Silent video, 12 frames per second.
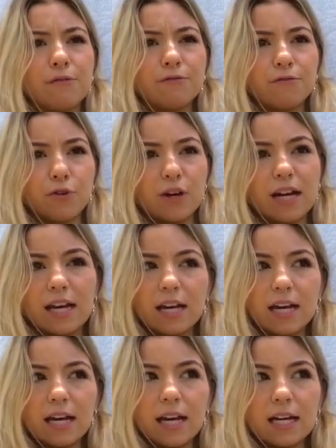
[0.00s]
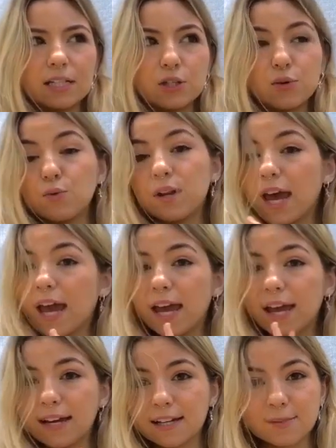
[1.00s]
free
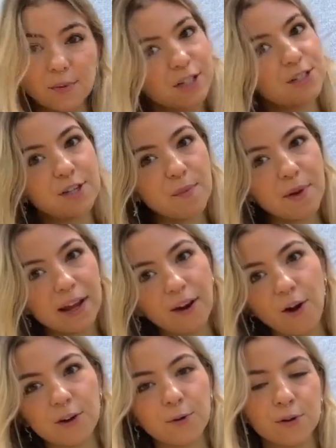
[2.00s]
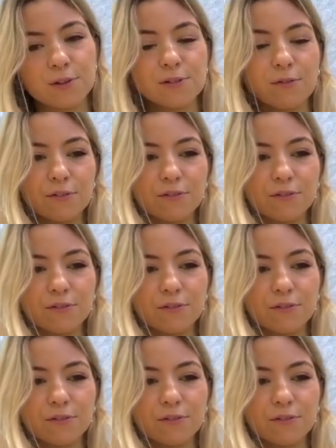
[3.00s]
2-day express shipping on orders over